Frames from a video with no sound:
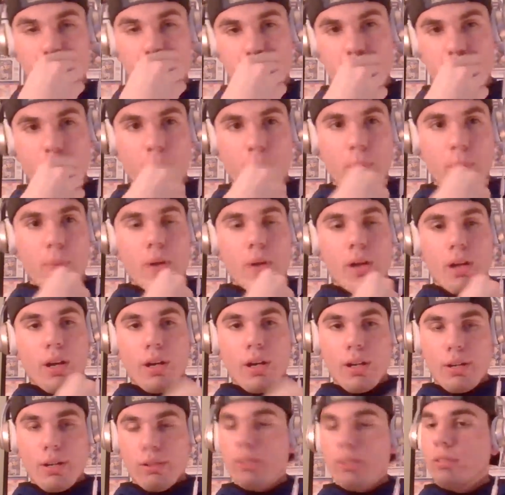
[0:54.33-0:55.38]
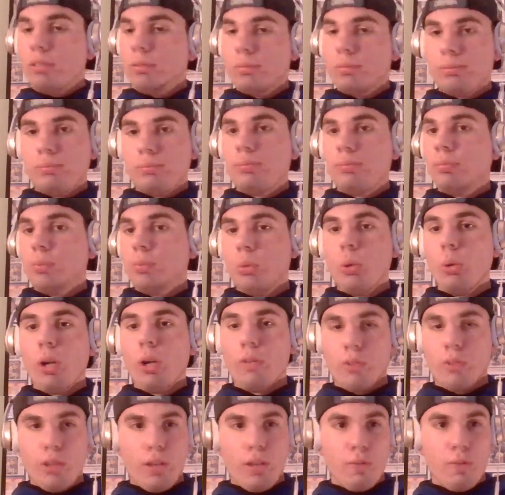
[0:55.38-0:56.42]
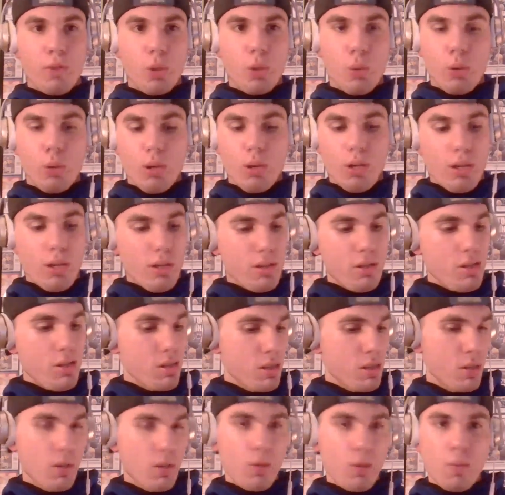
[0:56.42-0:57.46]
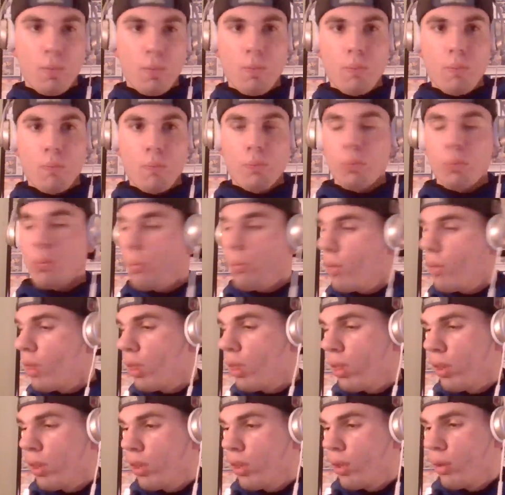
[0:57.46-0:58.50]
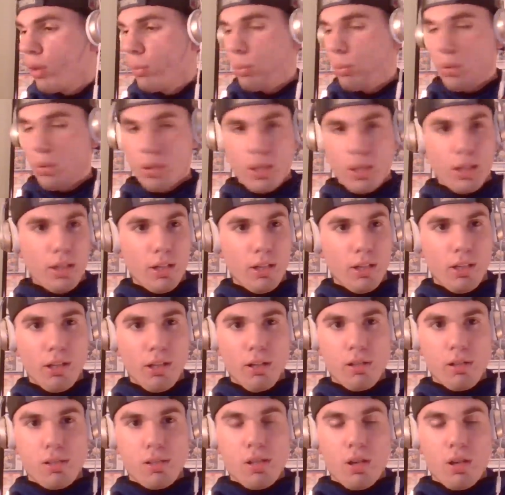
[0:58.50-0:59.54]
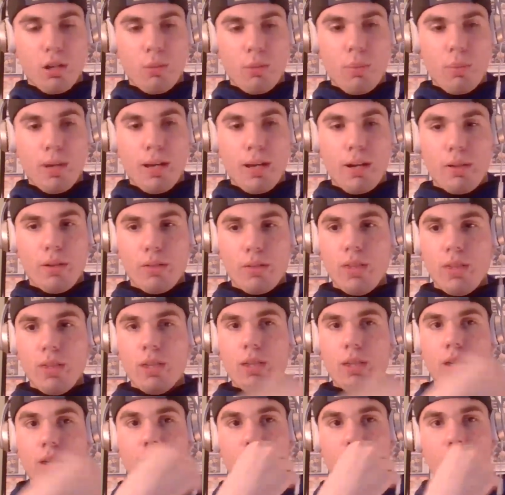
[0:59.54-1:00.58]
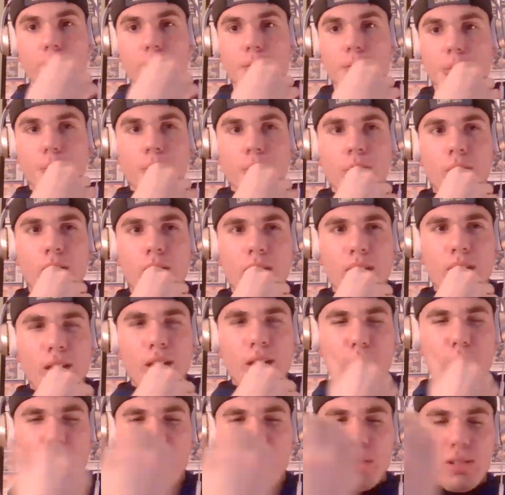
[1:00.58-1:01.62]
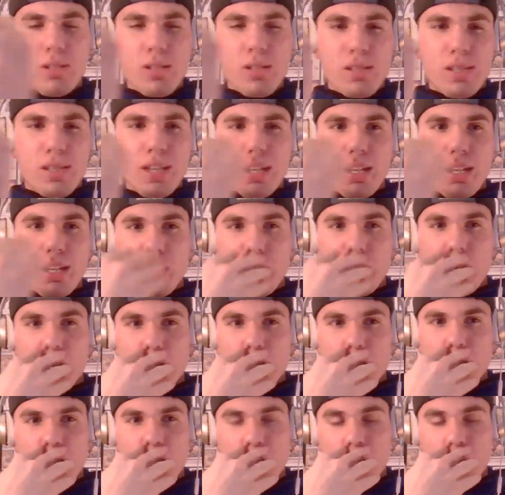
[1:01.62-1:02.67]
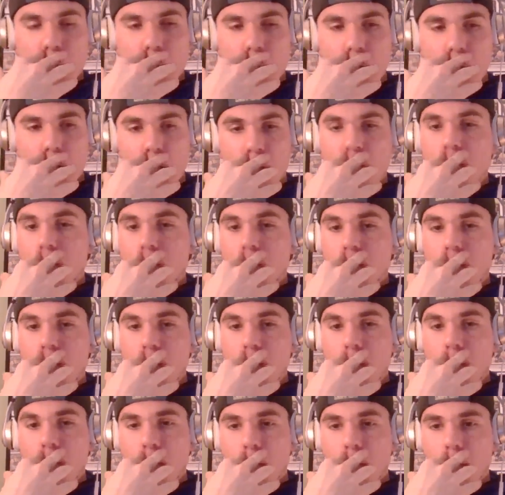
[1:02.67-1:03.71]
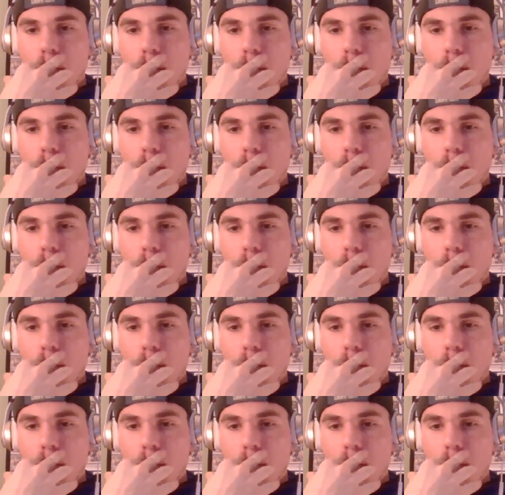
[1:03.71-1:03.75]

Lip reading: up, whoever that viewer is? We're going to get in here and talk about I want to just get in here and talk about the